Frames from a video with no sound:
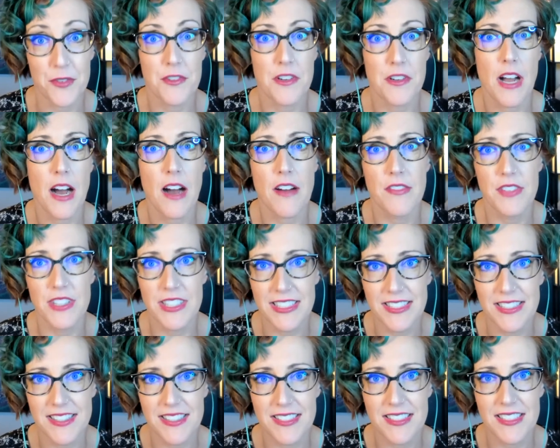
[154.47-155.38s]
or
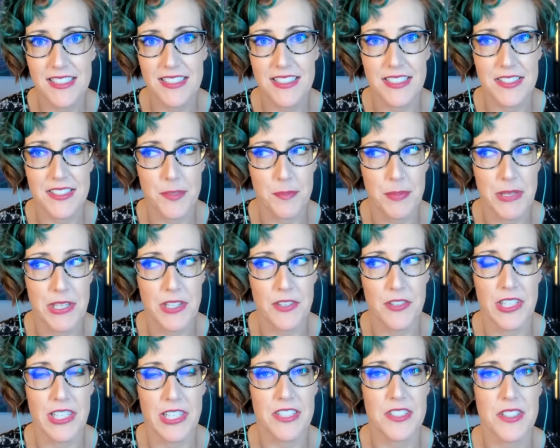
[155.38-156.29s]
novelists
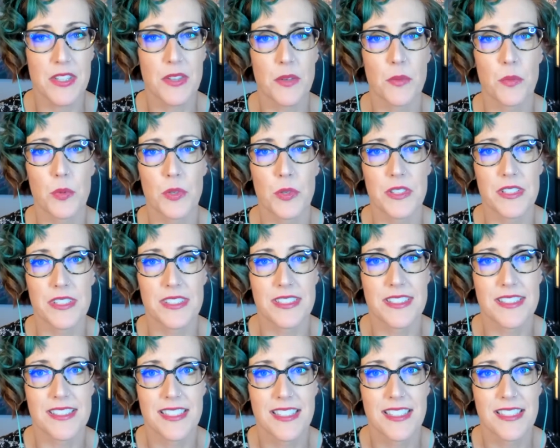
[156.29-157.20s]
disappearing into the
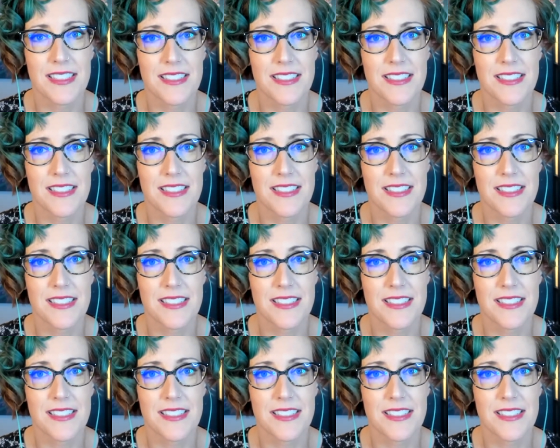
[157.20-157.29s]
woods,